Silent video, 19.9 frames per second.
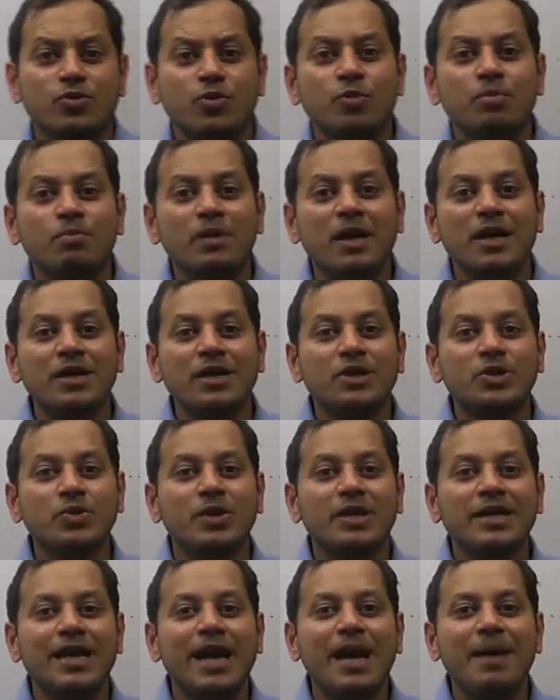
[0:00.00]

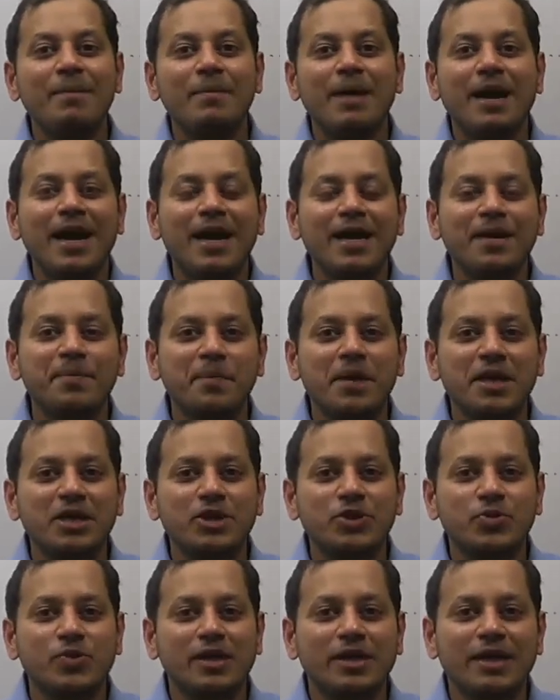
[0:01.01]
Omkareshwar Dam and
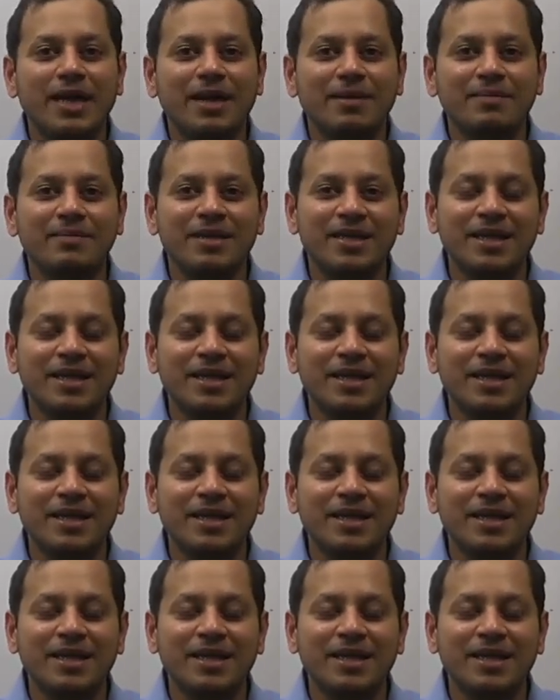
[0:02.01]
Maheshwar Dam